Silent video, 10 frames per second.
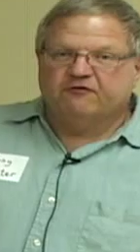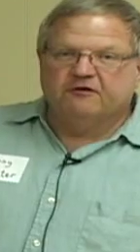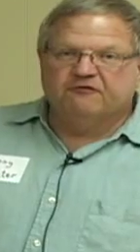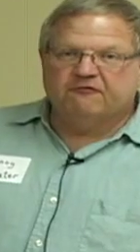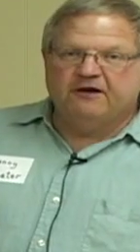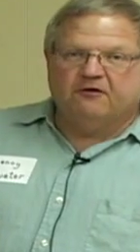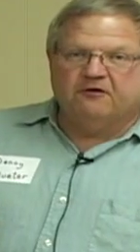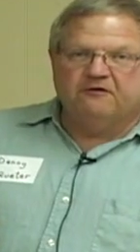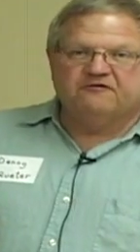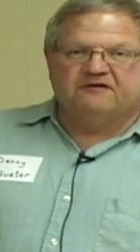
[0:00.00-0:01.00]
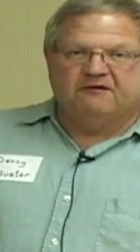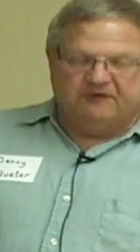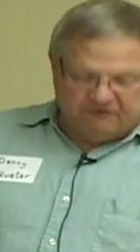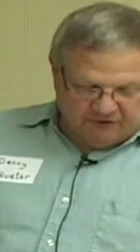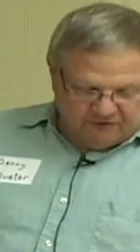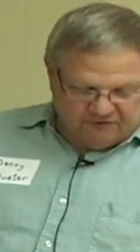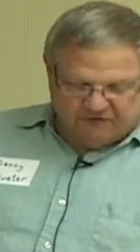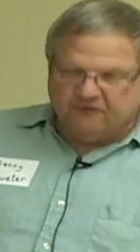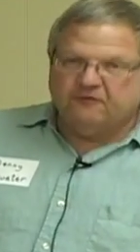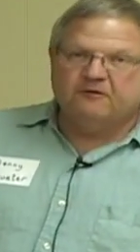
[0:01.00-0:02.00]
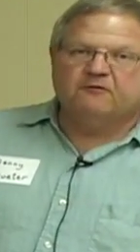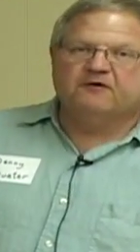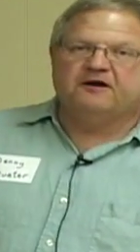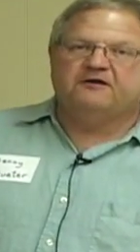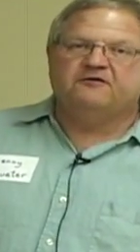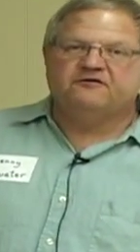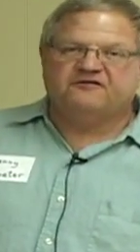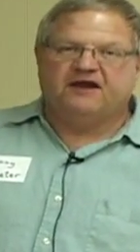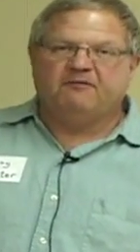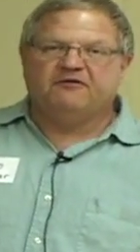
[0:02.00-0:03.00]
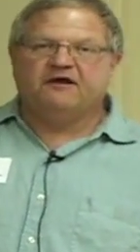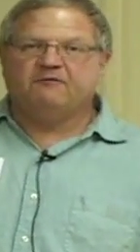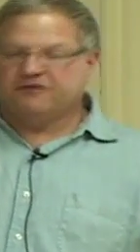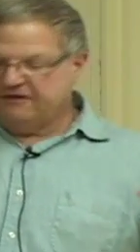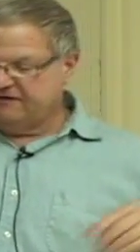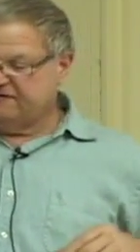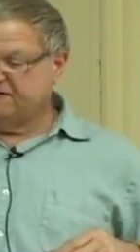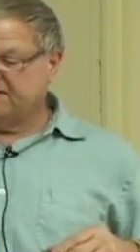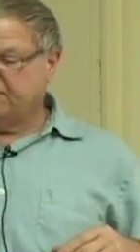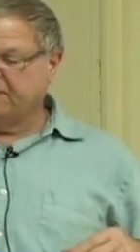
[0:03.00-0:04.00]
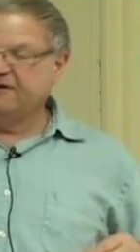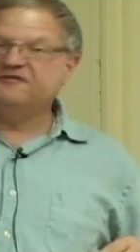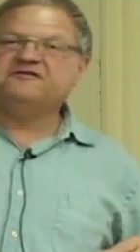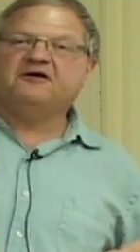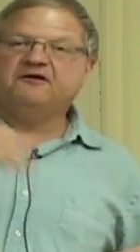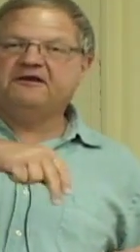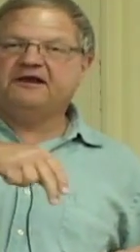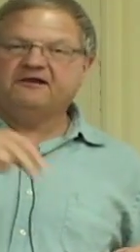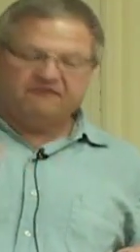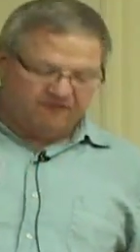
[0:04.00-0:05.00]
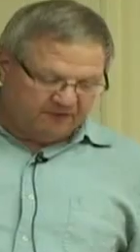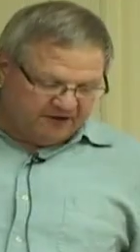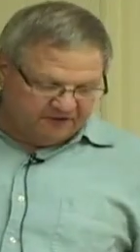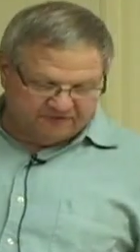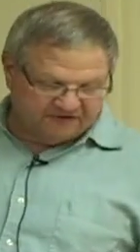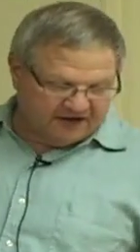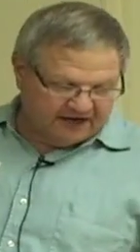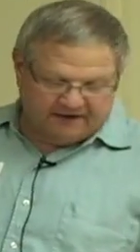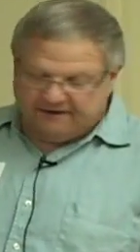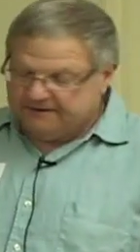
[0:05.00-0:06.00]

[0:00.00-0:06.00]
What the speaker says: drilled 3 holes and then we drilled 2. We're going to do the same thing with this, except we're going to start in from the other side.